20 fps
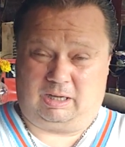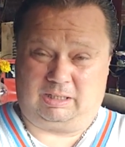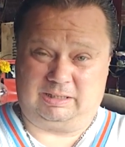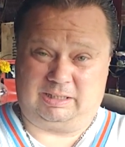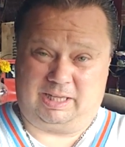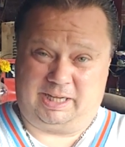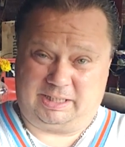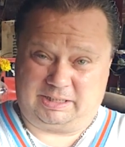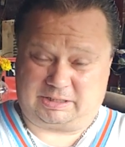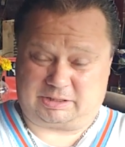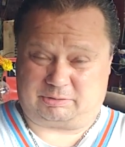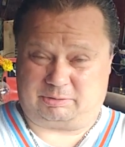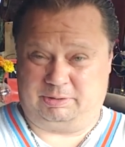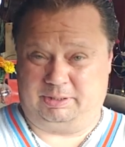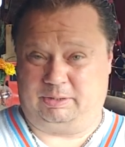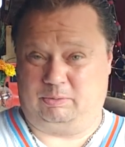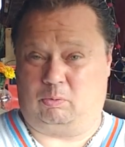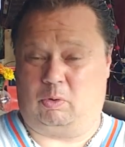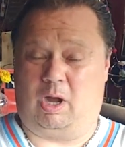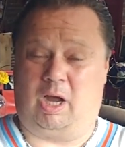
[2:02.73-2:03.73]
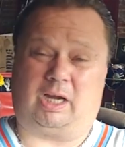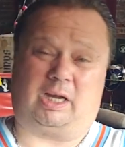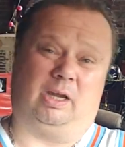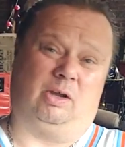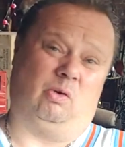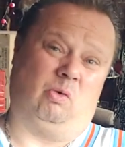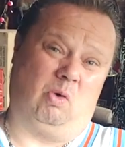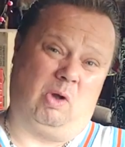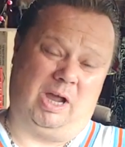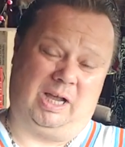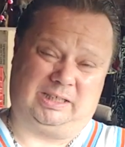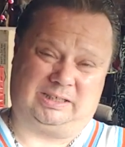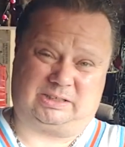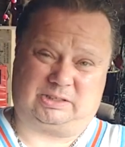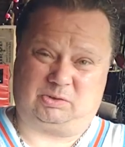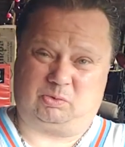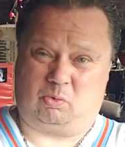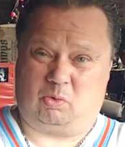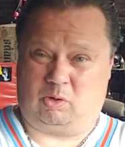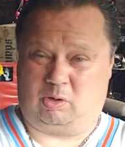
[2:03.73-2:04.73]
on Lake Street, walking west
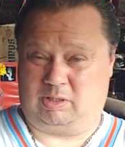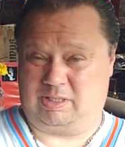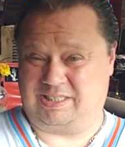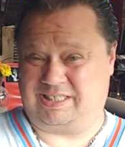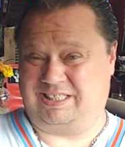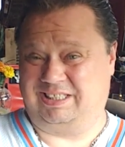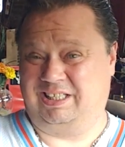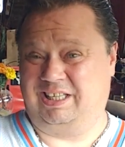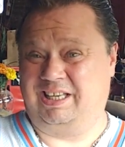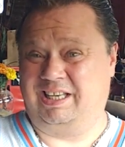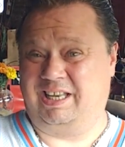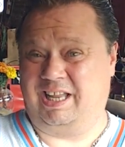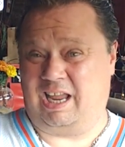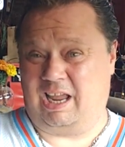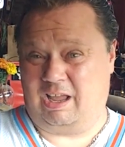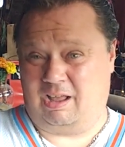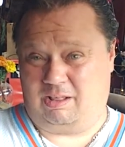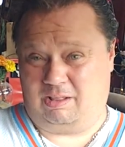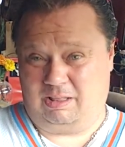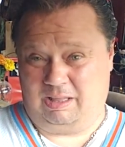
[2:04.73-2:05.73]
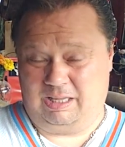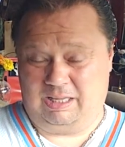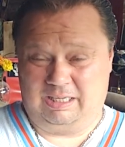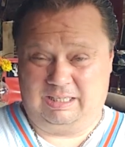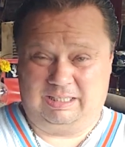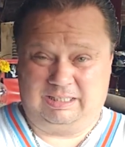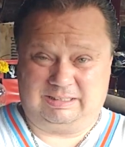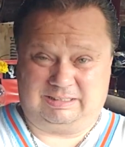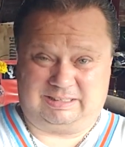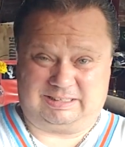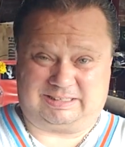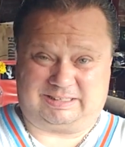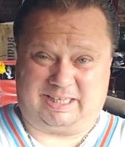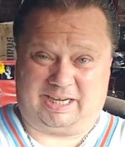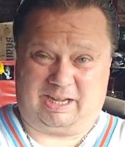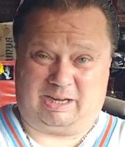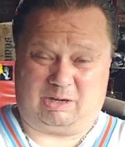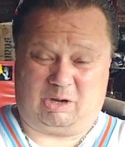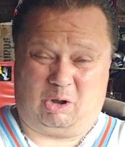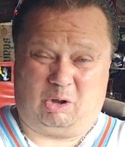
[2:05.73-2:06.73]
towards Lyndale to stay
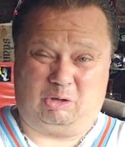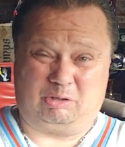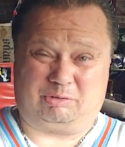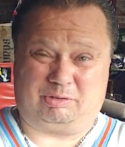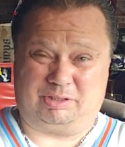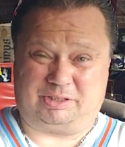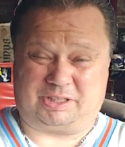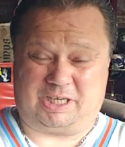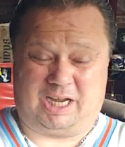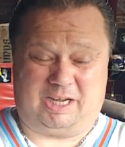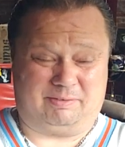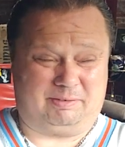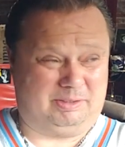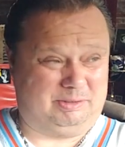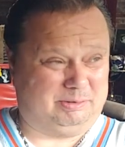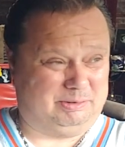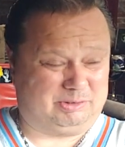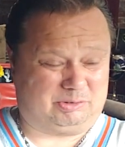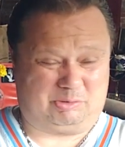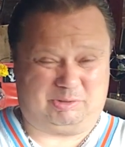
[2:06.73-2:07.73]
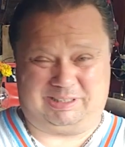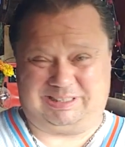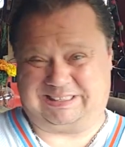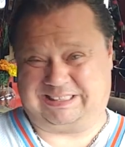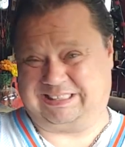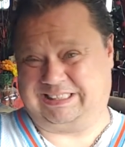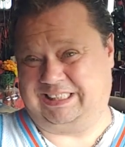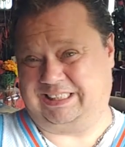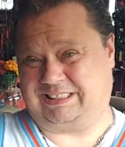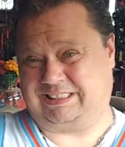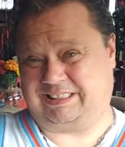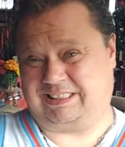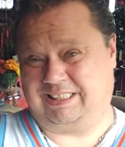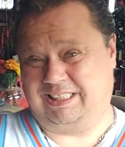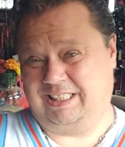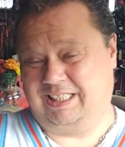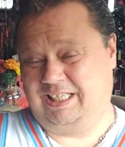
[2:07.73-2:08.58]
on Aldrich Avenue on 26th.